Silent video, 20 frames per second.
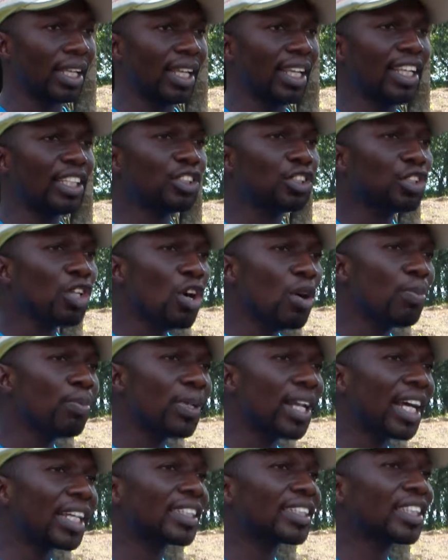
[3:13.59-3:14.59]
a sum
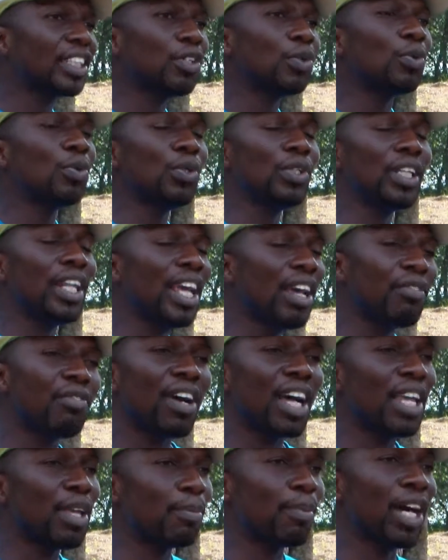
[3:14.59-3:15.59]
that he will
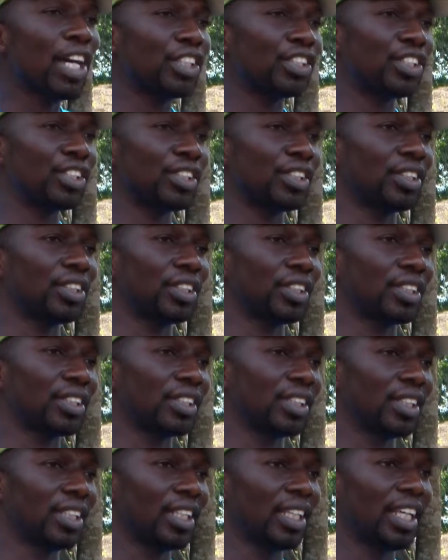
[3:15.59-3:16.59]
never imagine,
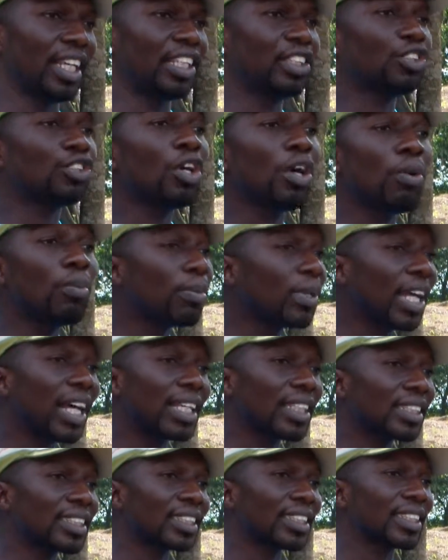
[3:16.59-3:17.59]
a sum
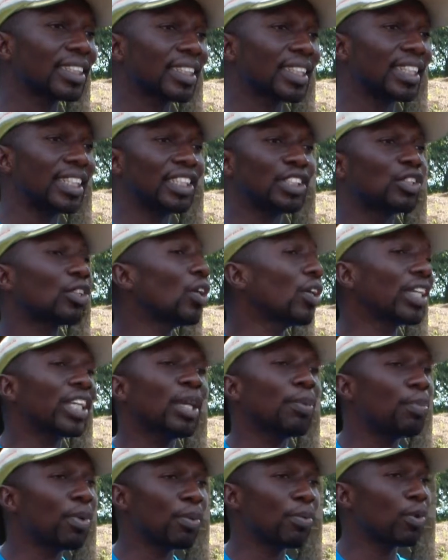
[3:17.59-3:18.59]
that is not
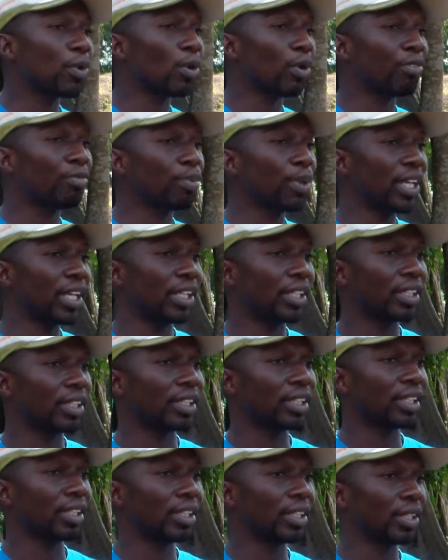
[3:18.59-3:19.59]
capable of paying,
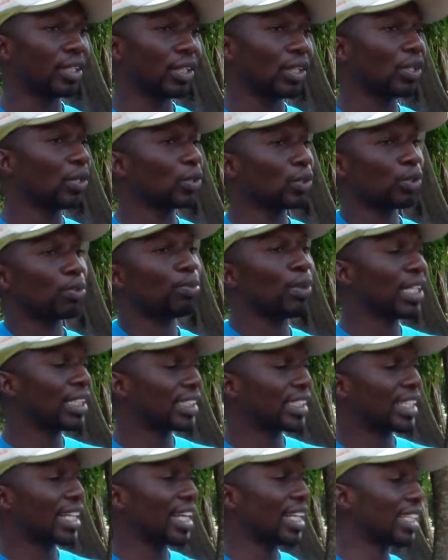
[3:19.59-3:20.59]

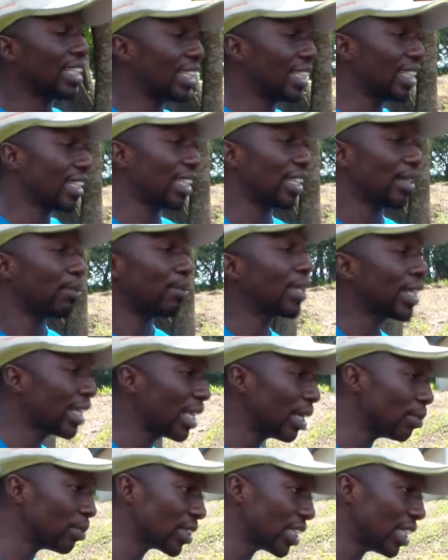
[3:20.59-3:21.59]
automatically
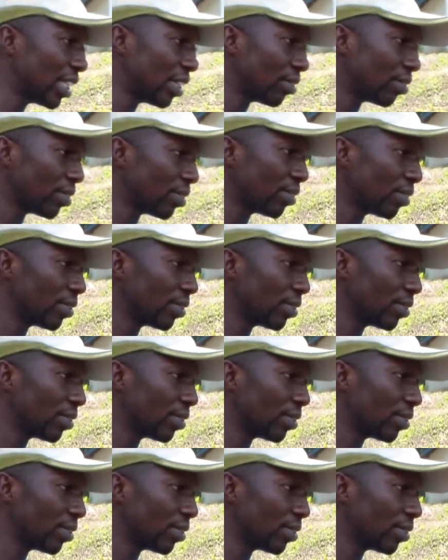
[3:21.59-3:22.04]
become slave.